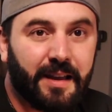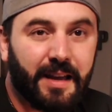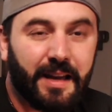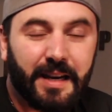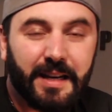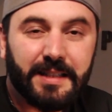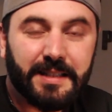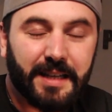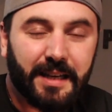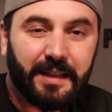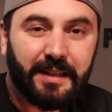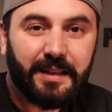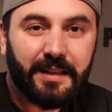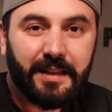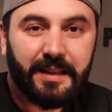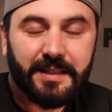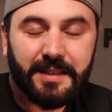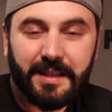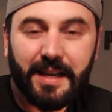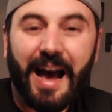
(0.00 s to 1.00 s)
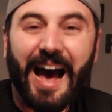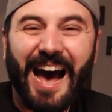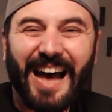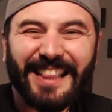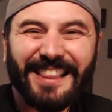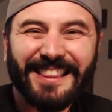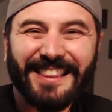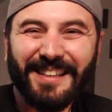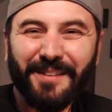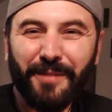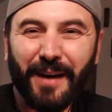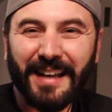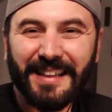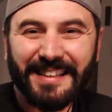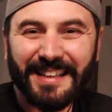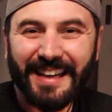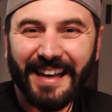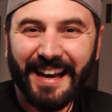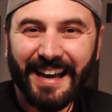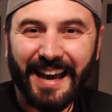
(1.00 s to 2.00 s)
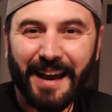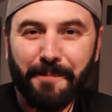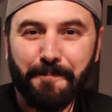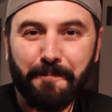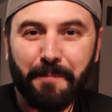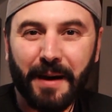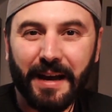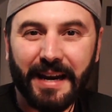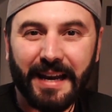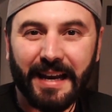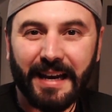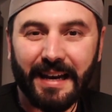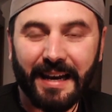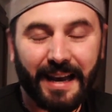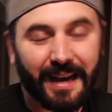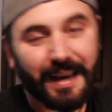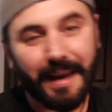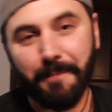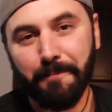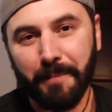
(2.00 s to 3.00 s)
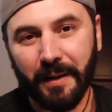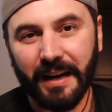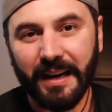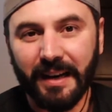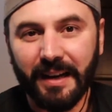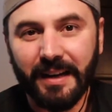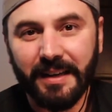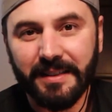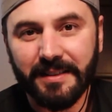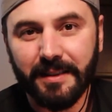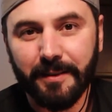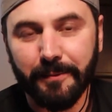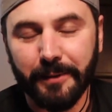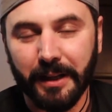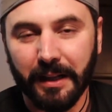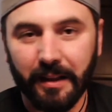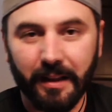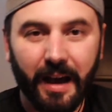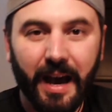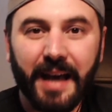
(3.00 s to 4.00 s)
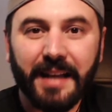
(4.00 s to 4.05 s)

In Italian is attivate la campanella. Campanella is the bell.